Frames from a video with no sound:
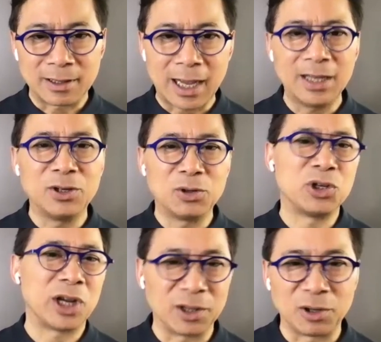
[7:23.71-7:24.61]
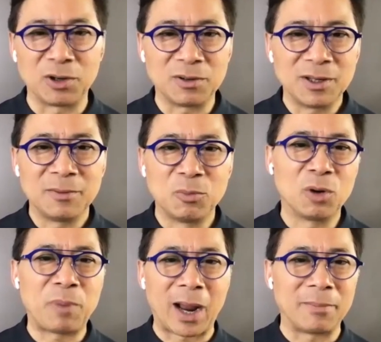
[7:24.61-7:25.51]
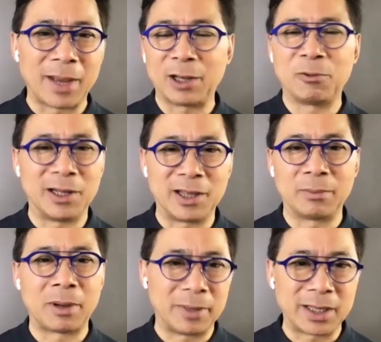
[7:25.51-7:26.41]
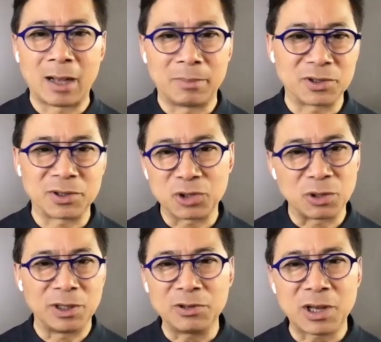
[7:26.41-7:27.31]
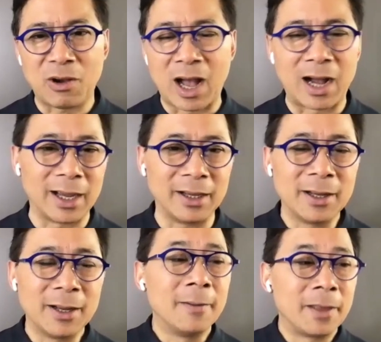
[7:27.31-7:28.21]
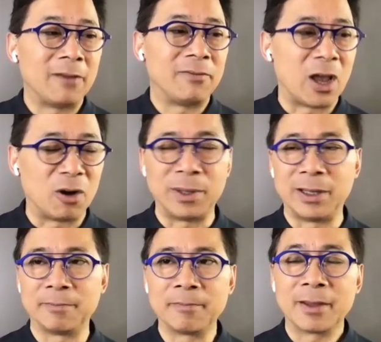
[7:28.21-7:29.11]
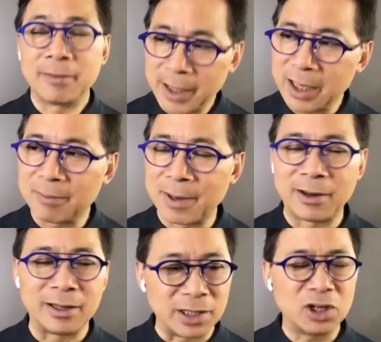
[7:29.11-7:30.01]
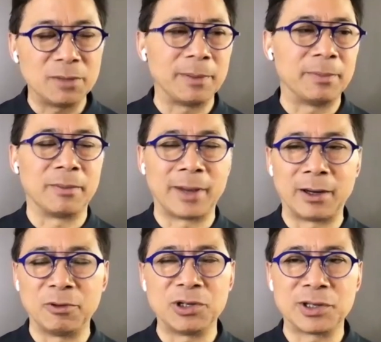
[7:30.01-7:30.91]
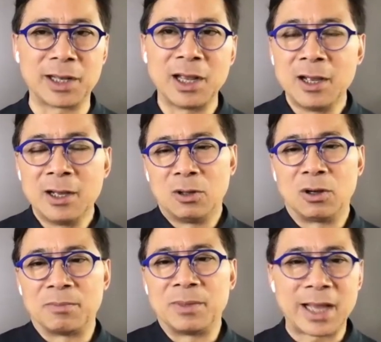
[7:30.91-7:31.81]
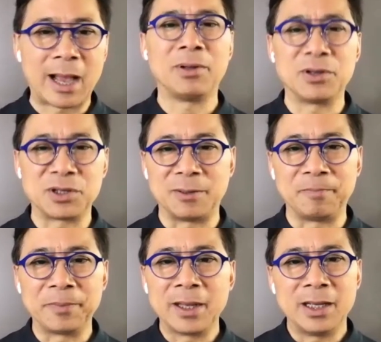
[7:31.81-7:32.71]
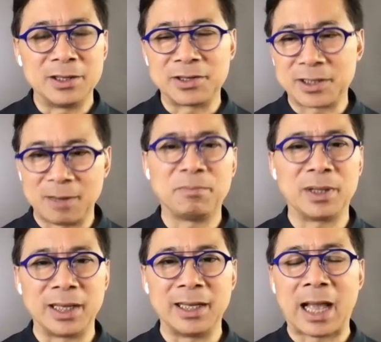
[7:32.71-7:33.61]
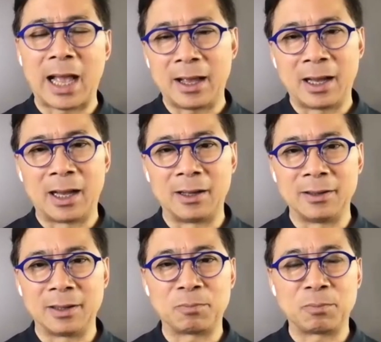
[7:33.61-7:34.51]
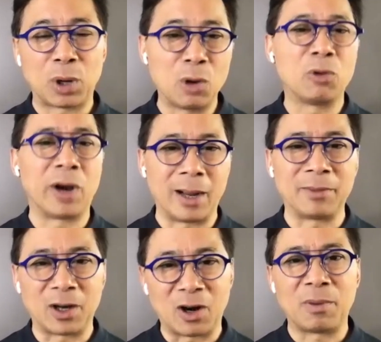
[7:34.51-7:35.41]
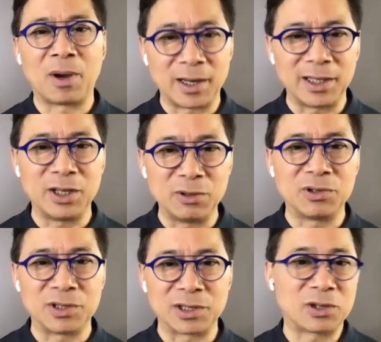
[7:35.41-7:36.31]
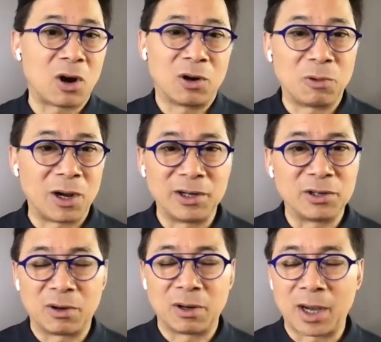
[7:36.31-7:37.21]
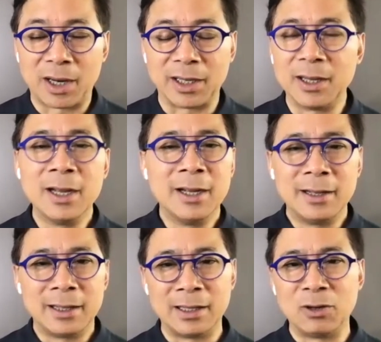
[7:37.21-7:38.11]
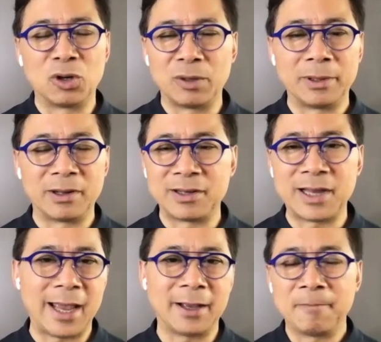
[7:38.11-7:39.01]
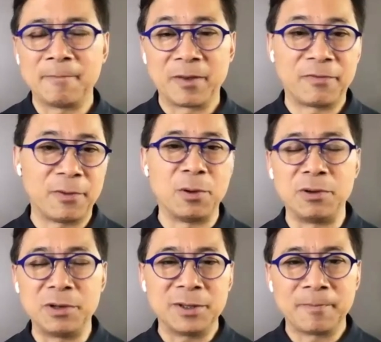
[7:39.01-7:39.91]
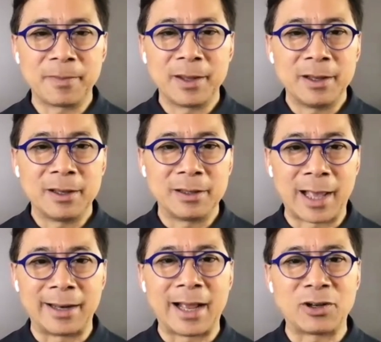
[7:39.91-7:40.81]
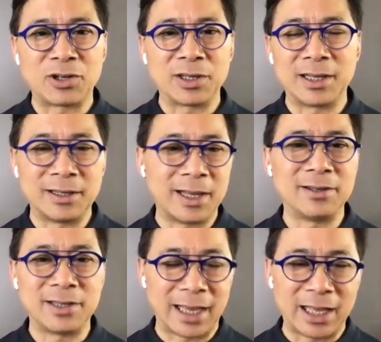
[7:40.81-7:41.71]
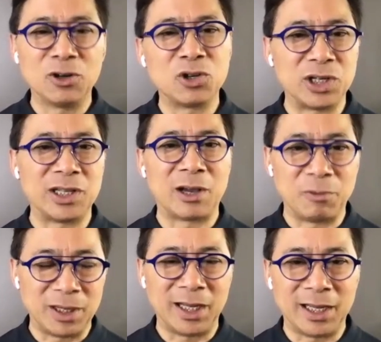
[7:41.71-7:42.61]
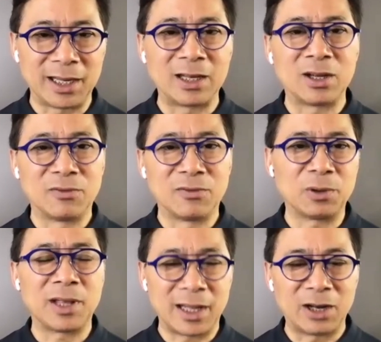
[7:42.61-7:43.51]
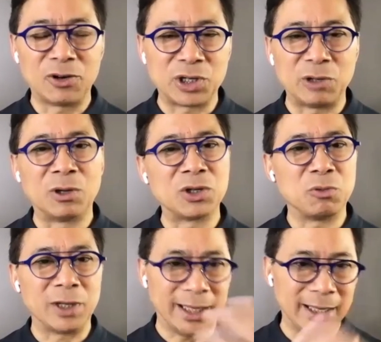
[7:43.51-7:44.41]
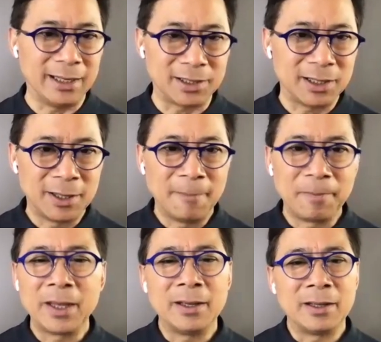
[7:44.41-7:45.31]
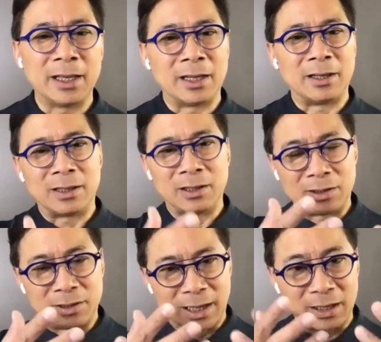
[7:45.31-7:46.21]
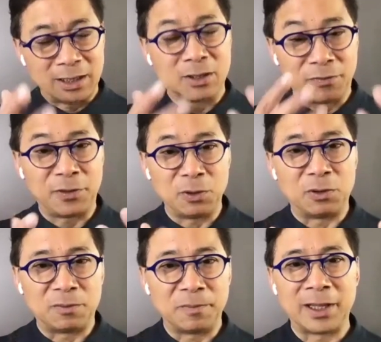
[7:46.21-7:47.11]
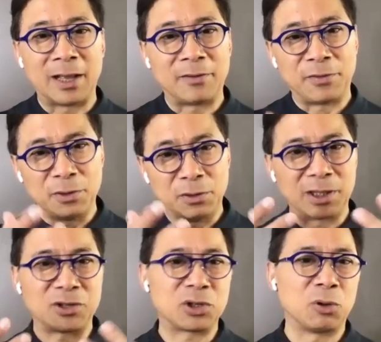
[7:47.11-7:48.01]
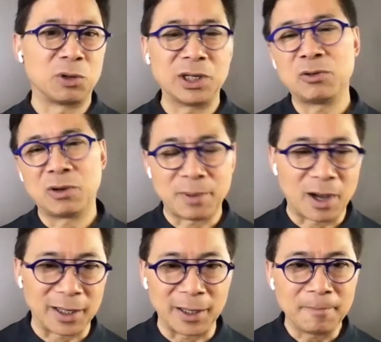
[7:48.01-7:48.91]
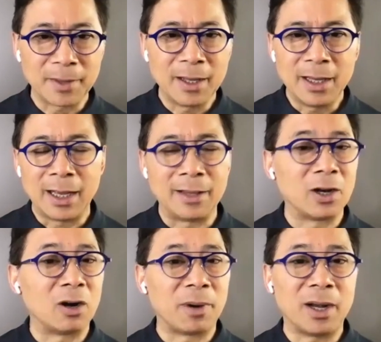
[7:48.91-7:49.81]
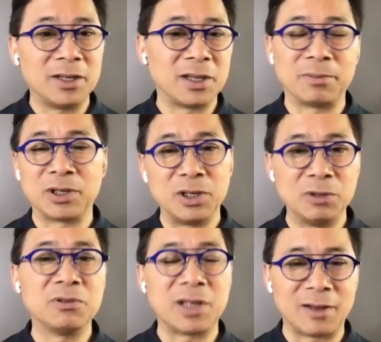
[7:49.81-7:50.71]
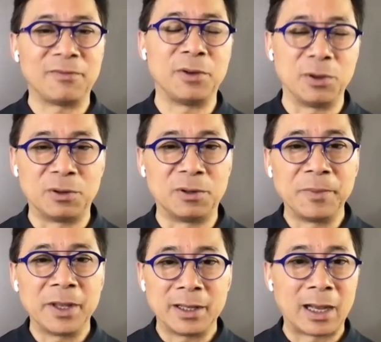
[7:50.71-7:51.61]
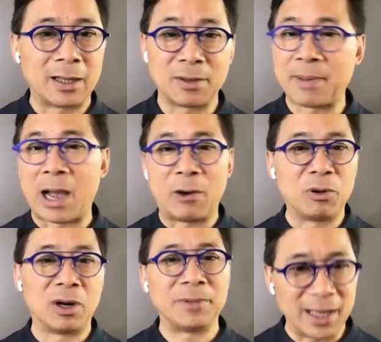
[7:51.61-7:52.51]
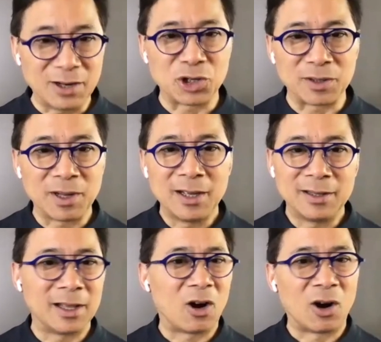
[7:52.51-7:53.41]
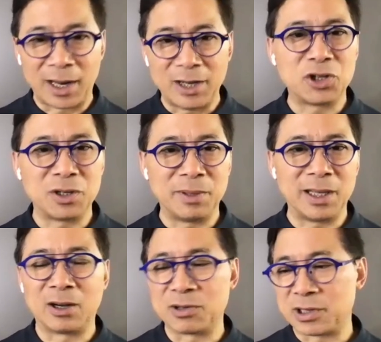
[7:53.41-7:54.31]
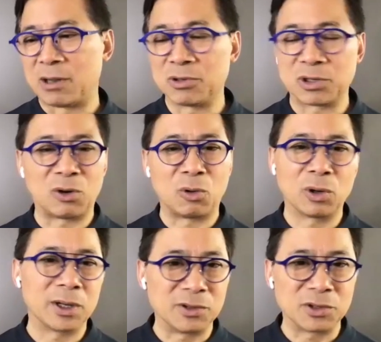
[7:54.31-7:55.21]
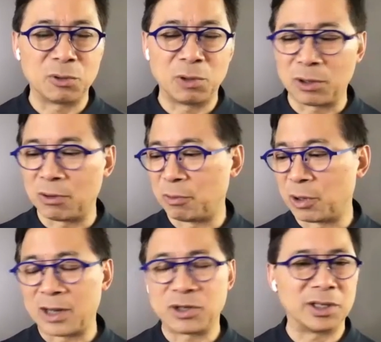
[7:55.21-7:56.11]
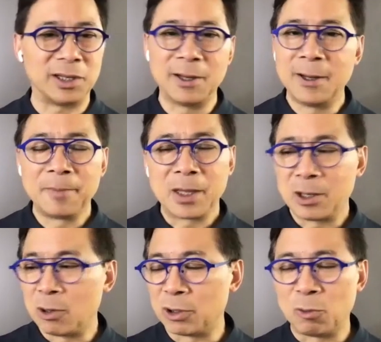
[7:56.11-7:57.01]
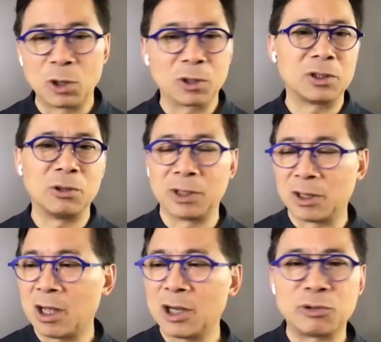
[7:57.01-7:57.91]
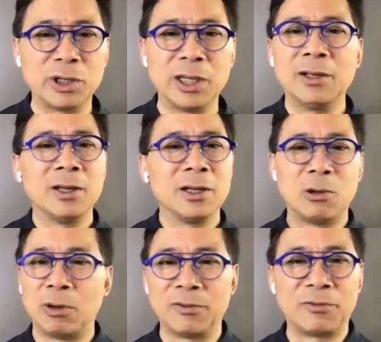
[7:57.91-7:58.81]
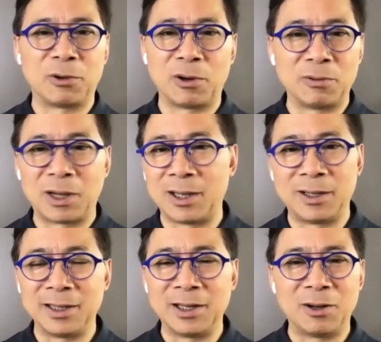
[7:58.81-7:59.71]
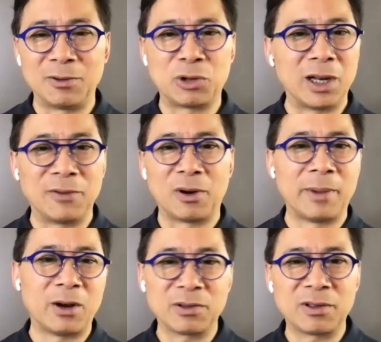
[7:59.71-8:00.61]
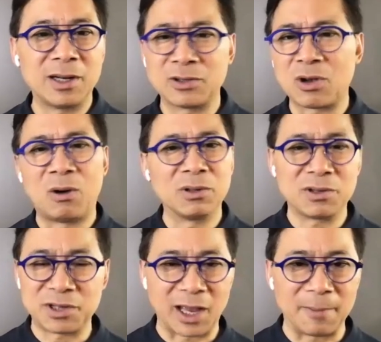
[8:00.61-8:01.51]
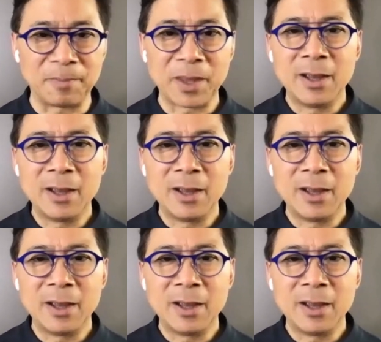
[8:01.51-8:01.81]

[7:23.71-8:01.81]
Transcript: kinder, gentler, more pragmatic way to think about metabolism. So here's how I have now been thinking about it and teaching people about it, which is that look, metabolism is simply uh, the program that our body uses. It's hardwired into our body in order to be able to take food that actually contains the energy that we need and convert that energy once we eat uh, to, uh, into fuel. And that fuel gets stored into our body. And then our body is able to use that fuel uh, to power up the engine, That our engine being our cells and our organs. So whether we're actually going to work, doing the laundry, going for uh, you know training for a marathon it's all the same